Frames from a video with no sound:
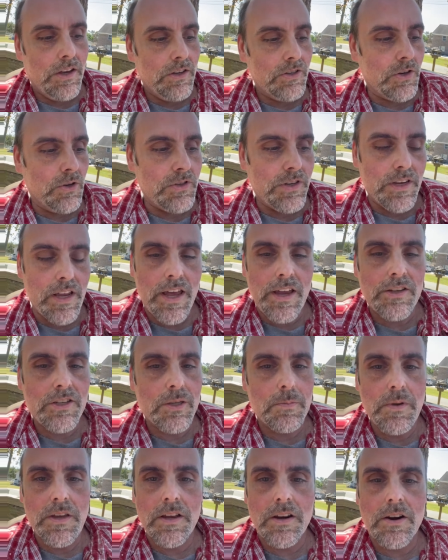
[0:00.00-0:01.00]
So today,
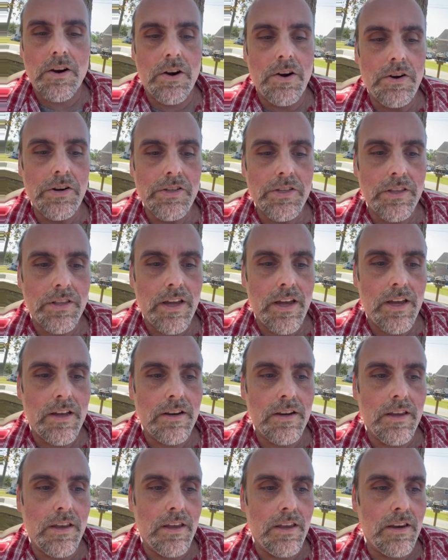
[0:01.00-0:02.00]
just be encouraged in
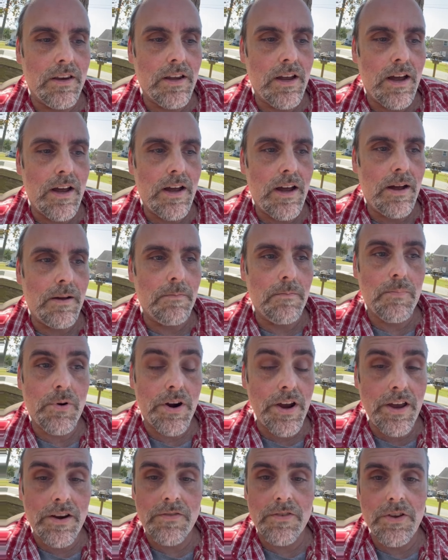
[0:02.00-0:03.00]
that, and I'm
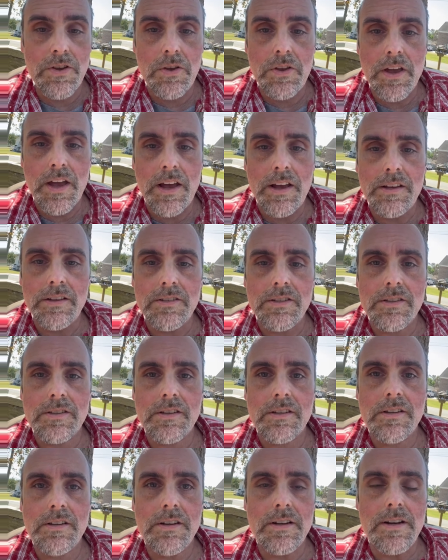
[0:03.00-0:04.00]
praying for you guys.